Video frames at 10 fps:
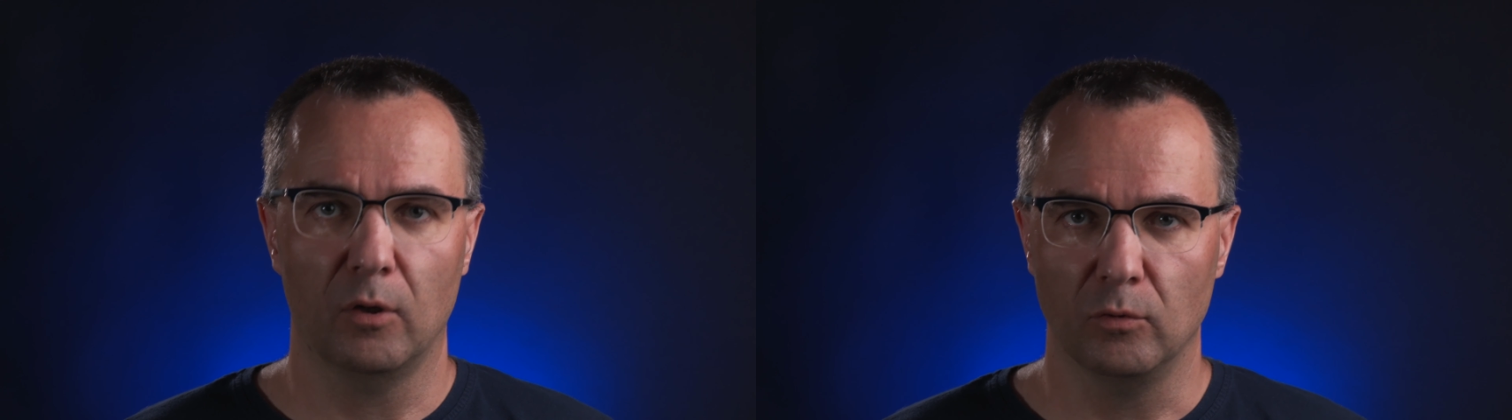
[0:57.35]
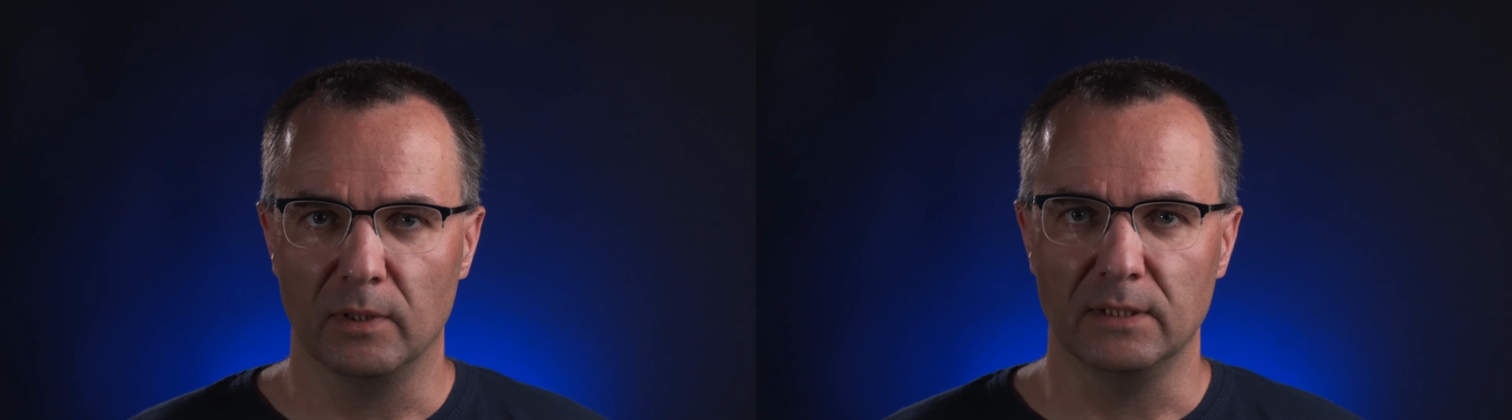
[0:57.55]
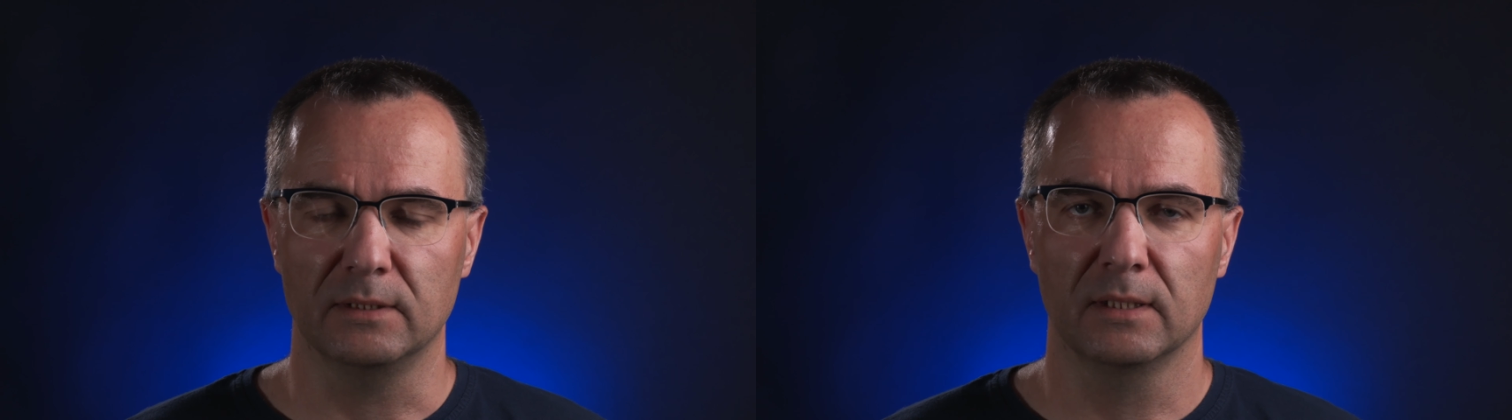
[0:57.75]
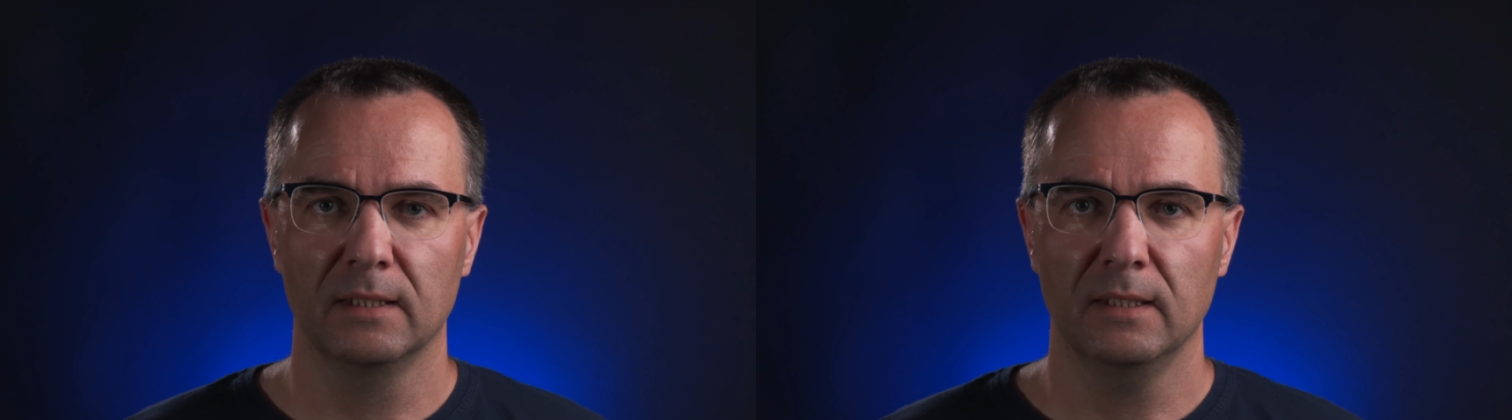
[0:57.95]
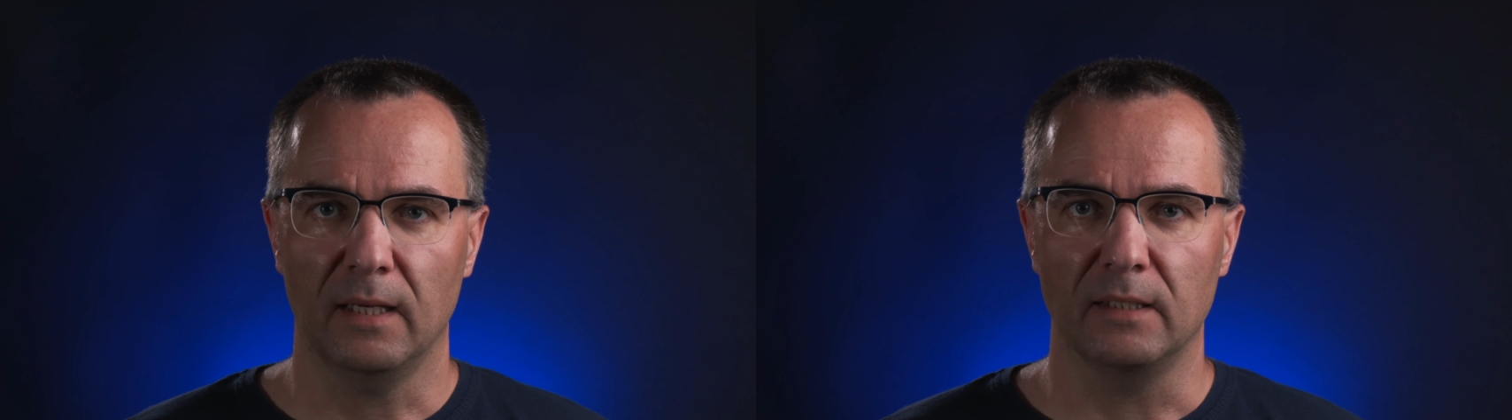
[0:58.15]
always
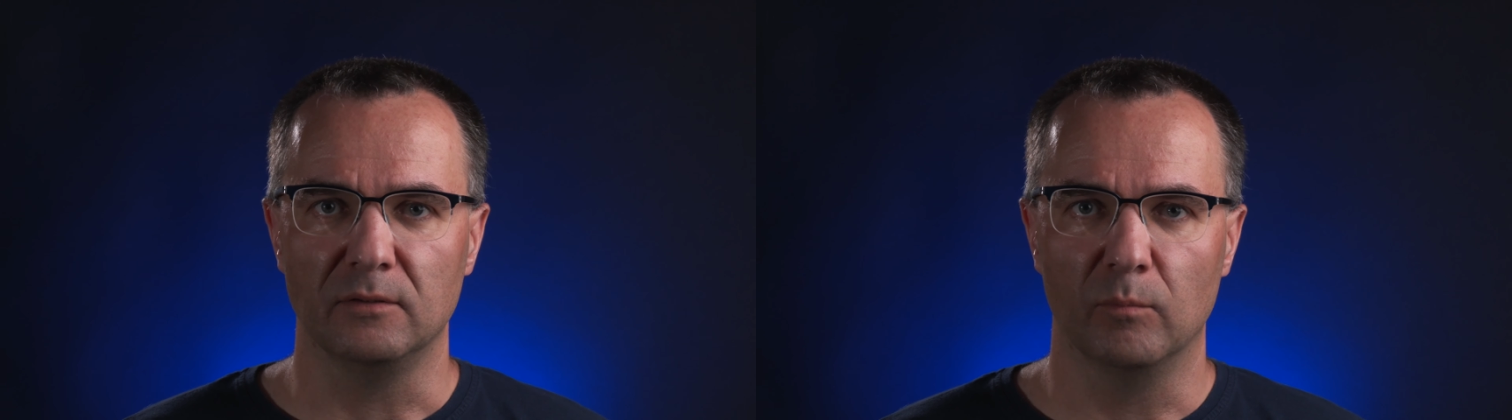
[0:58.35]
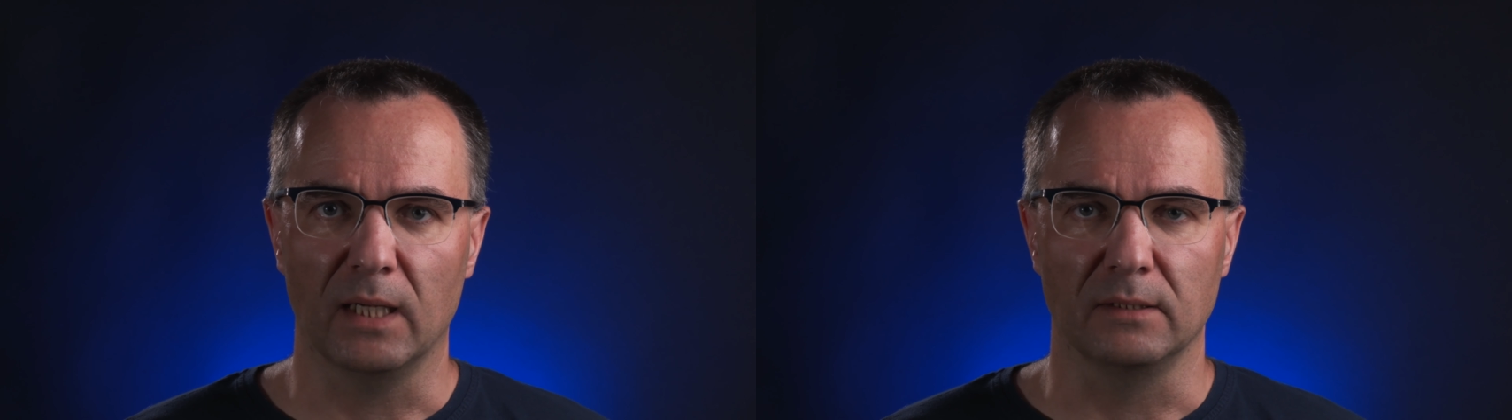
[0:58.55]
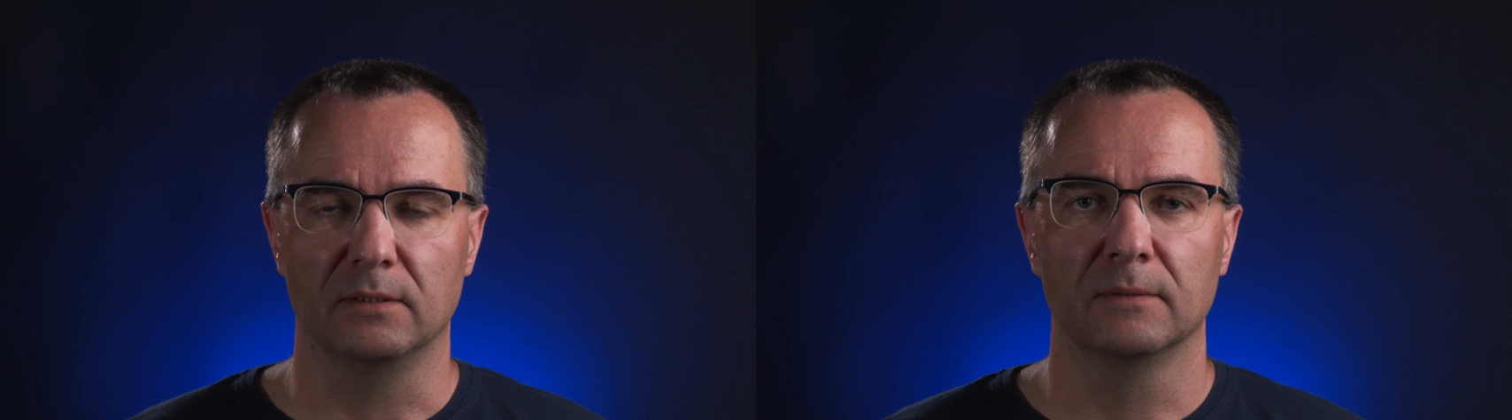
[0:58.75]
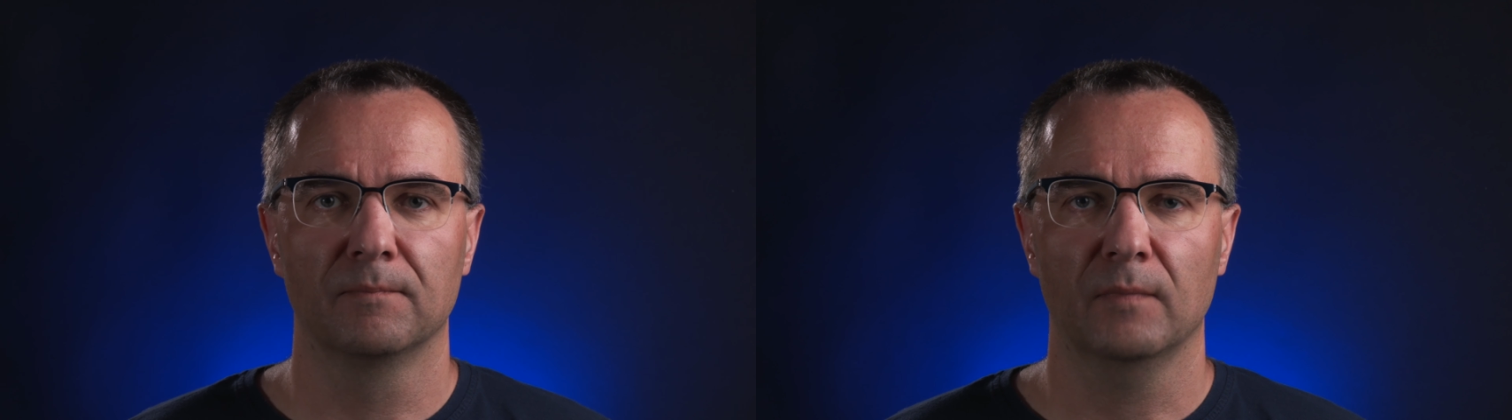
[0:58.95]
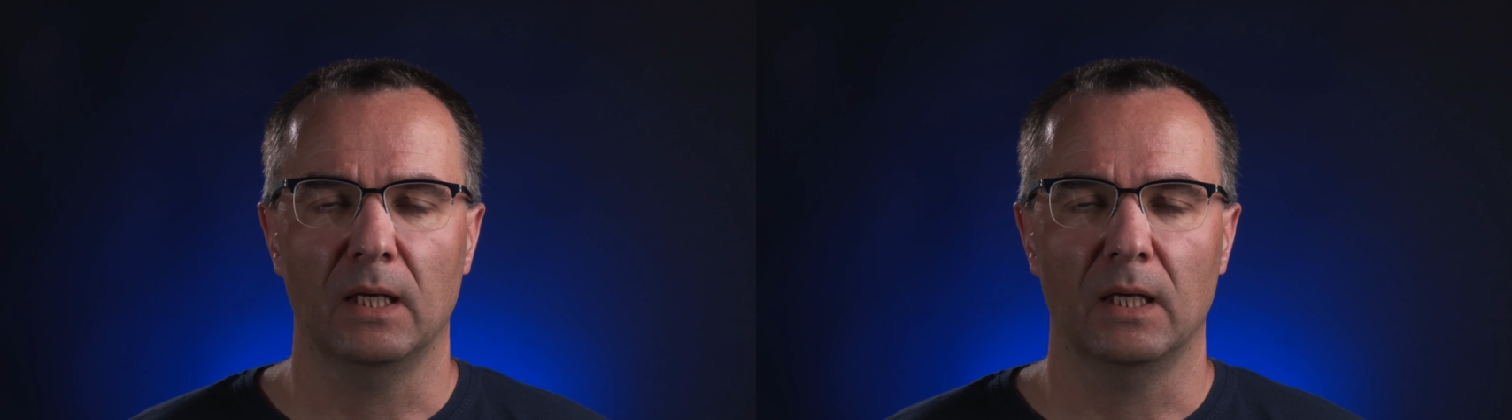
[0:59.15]
8 bytes,